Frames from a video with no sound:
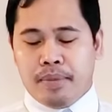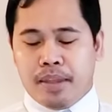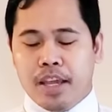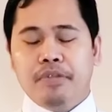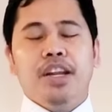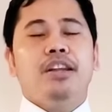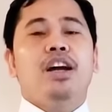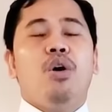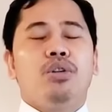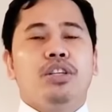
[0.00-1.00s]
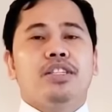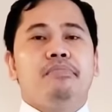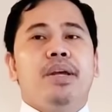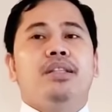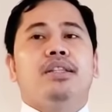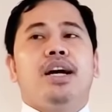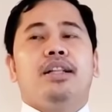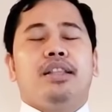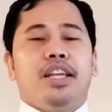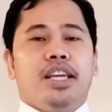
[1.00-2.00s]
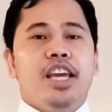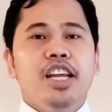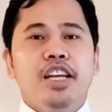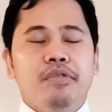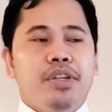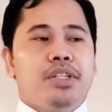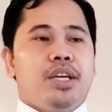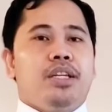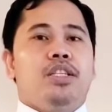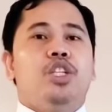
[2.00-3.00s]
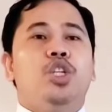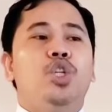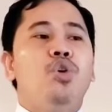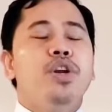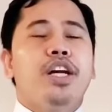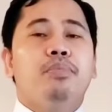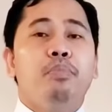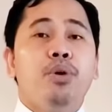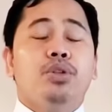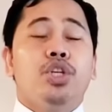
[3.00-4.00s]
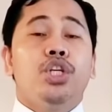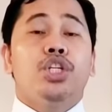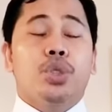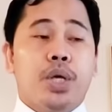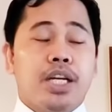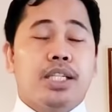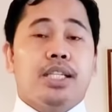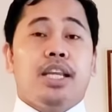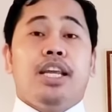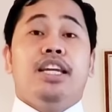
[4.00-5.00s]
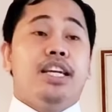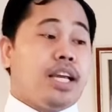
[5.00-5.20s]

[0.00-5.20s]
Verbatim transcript: even in the Old Testament that King David says, Do not put your trust in the